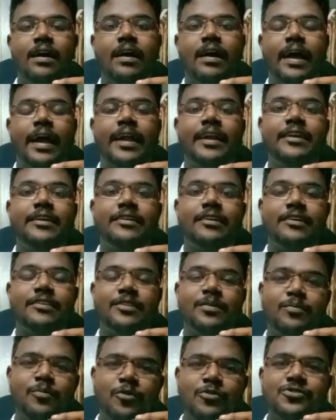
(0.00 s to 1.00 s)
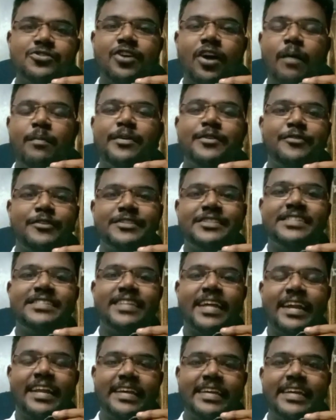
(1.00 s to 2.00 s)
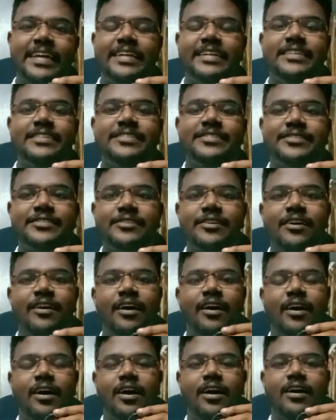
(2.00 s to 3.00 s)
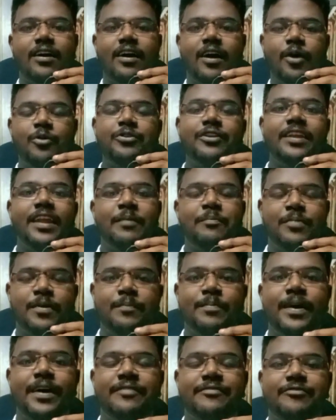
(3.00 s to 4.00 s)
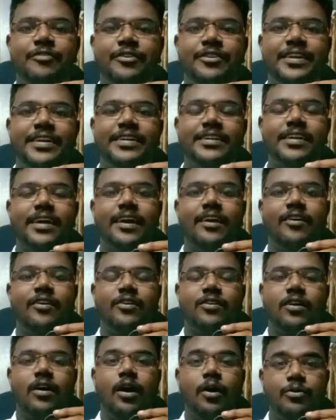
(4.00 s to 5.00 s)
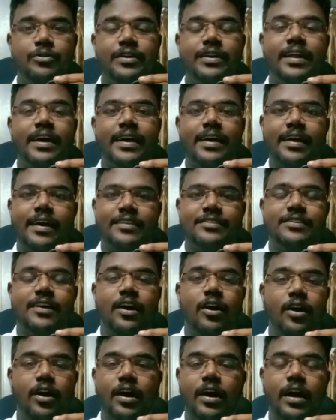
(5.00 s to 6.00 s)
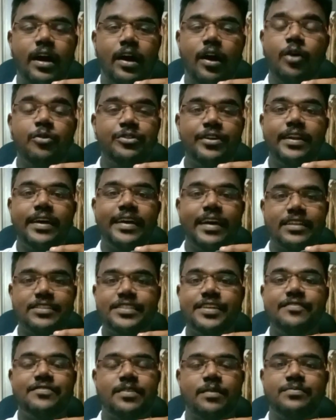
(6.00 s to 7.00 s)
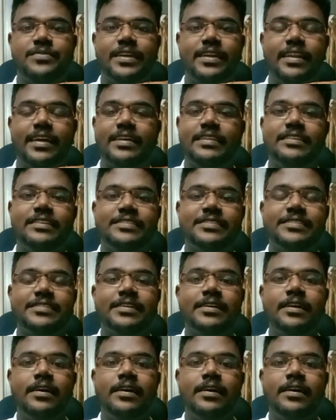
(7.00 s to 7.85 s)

And the most common question that I get is, how did I prepare for it, or how did I achieve something like this?